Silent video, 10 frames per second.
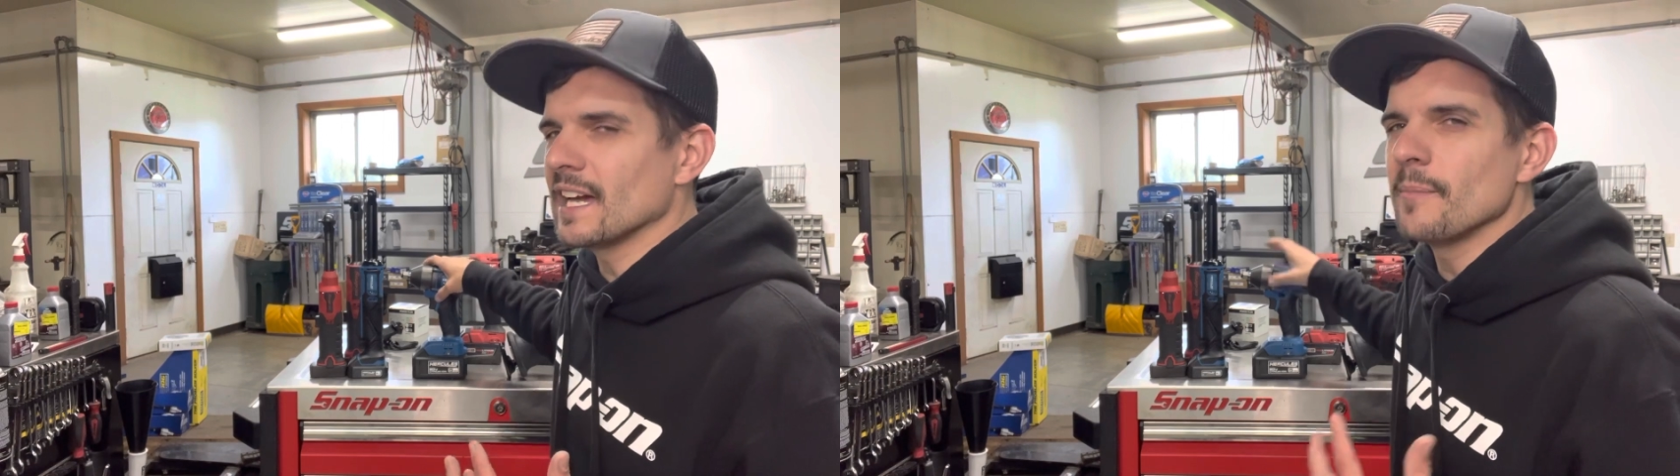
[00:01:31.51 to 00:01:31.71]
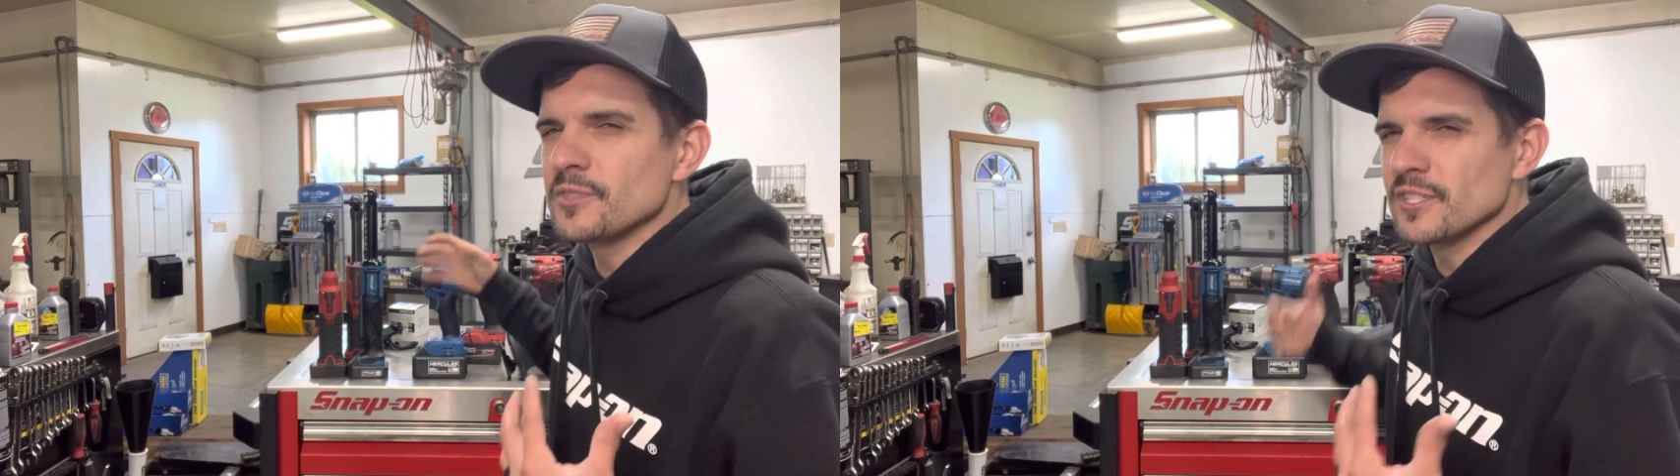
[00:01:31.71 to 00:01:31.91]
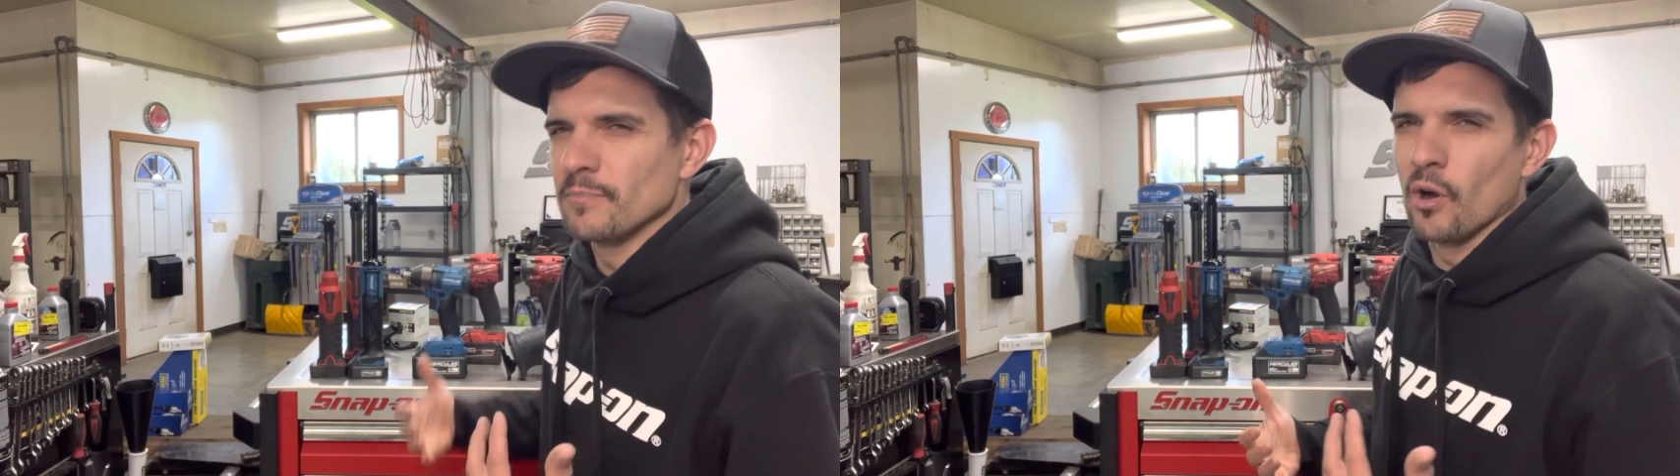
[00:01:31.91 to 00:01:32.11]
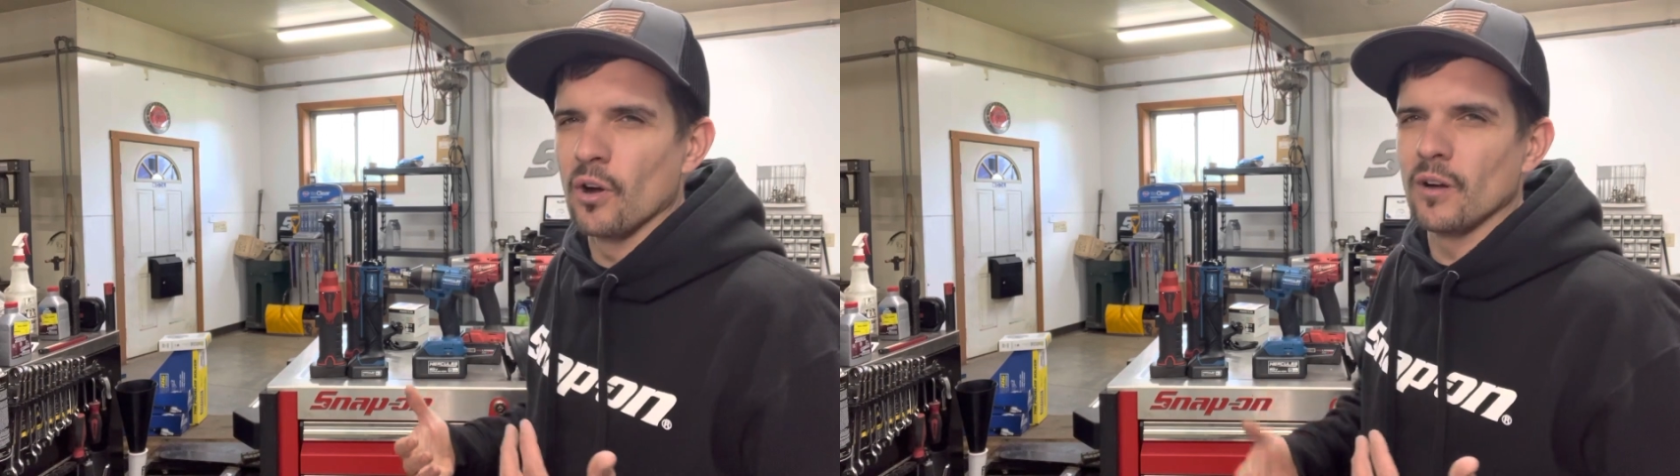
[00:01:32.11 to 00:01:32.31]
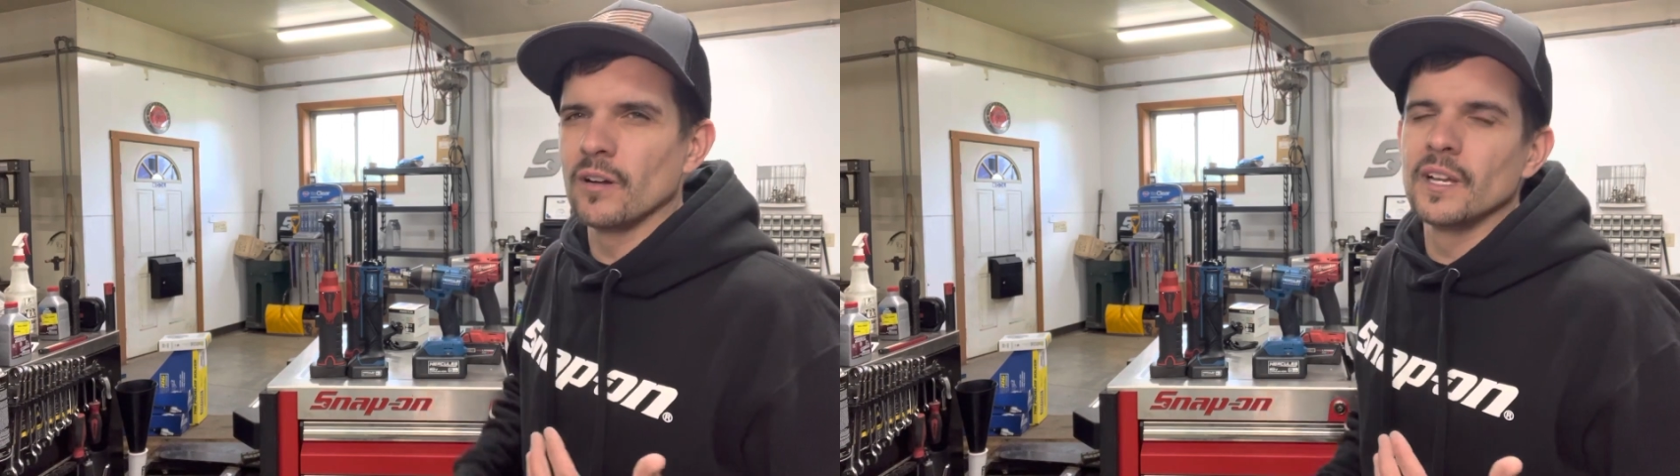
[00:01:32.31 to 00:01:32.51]
I'm
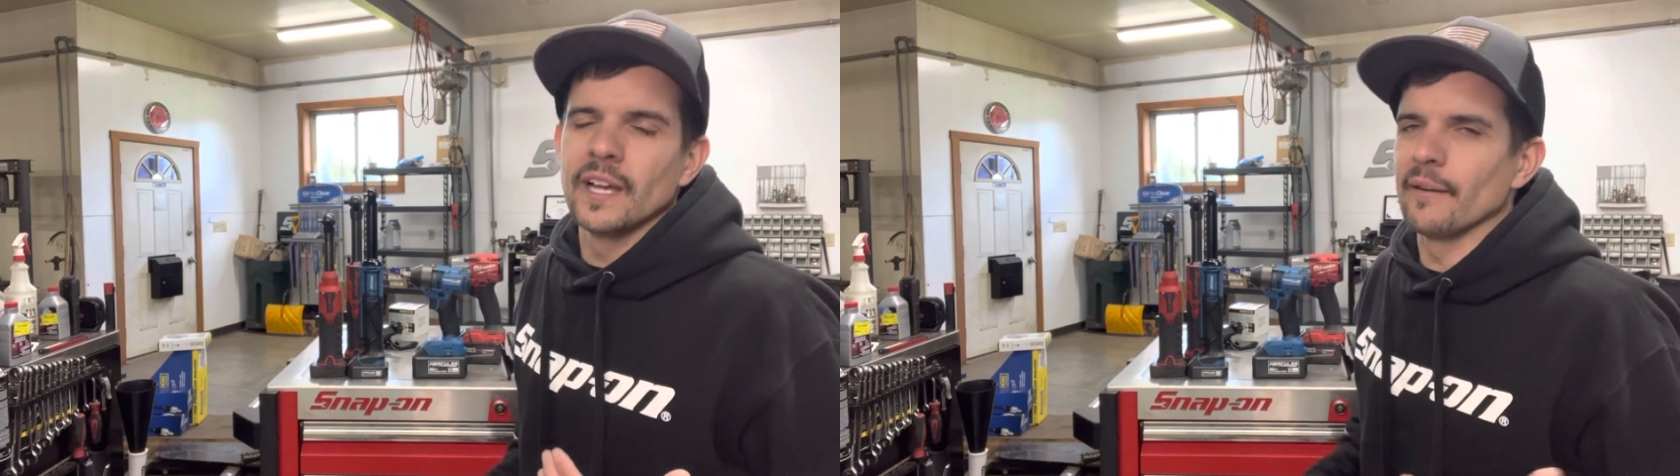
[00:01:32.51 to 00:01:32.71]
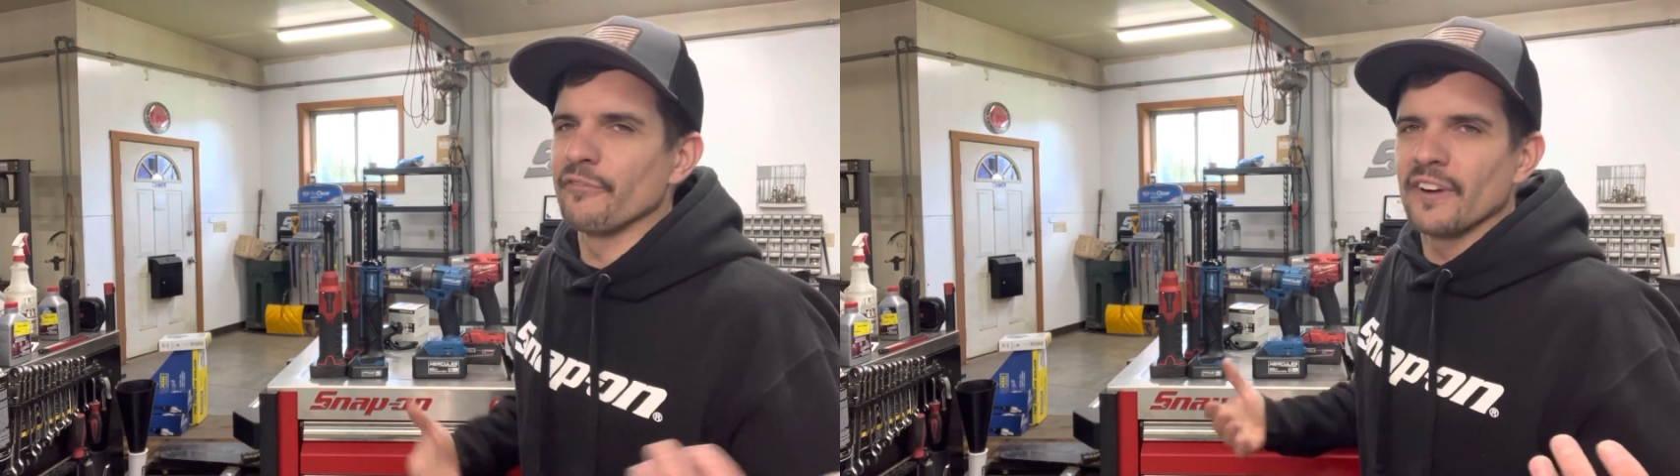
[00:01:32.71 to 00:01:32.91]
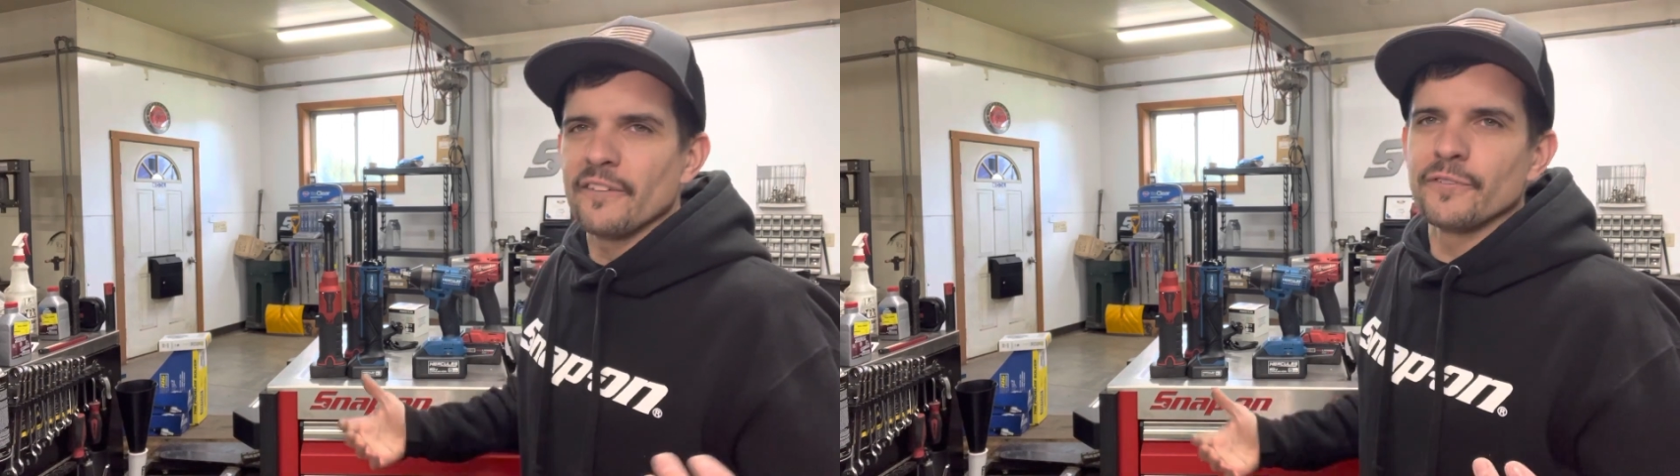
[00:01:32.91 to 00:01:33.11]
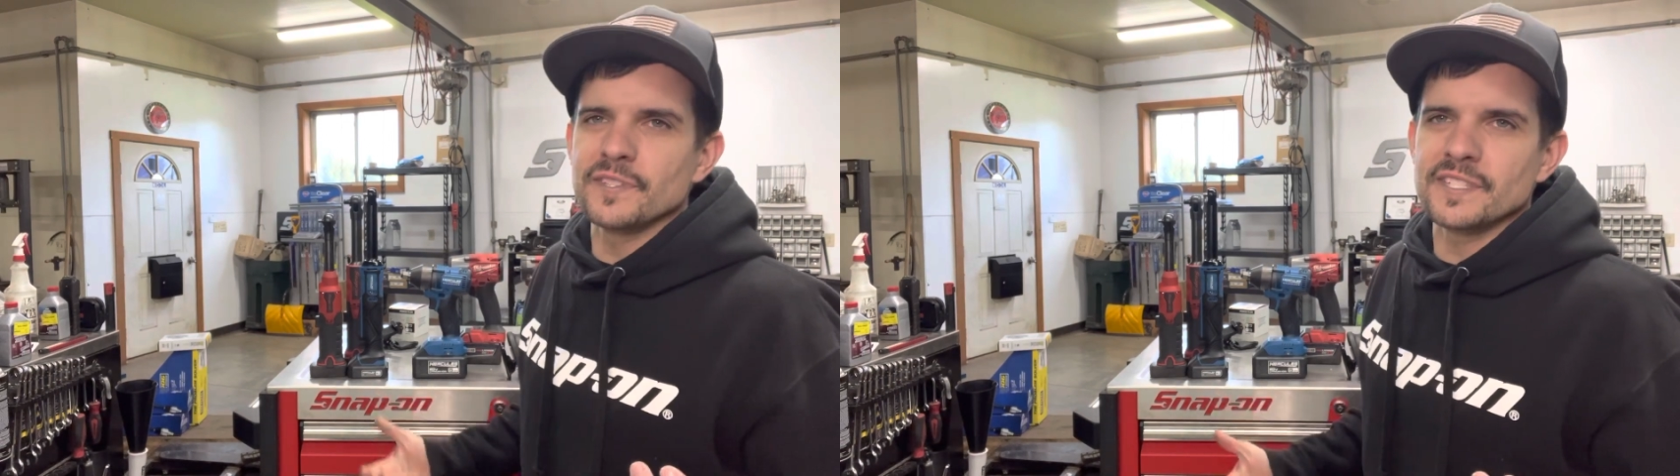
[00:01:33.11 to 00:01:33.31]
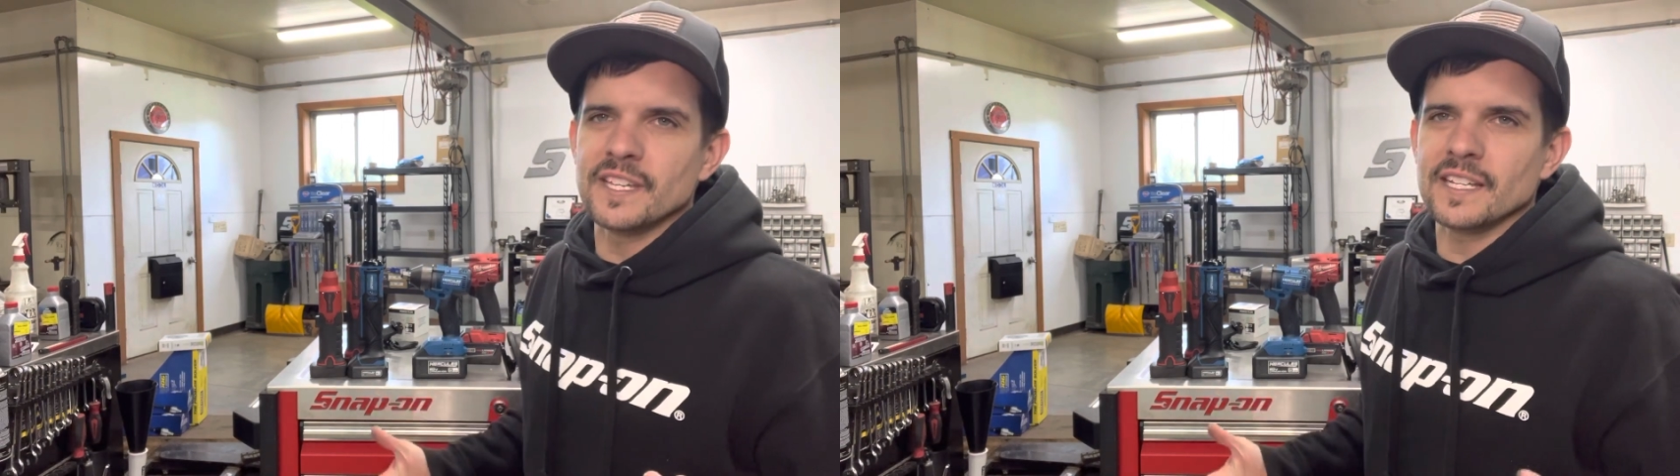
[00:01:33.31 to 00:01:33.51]
small, I'm
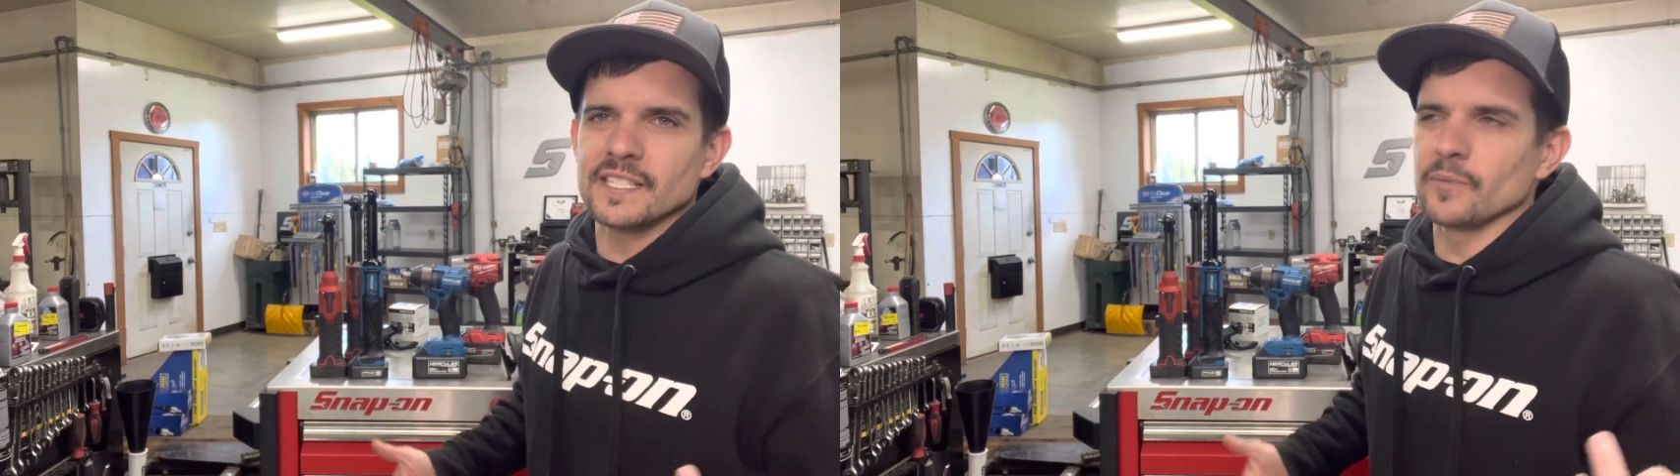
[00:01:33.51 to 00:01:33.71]
5'6",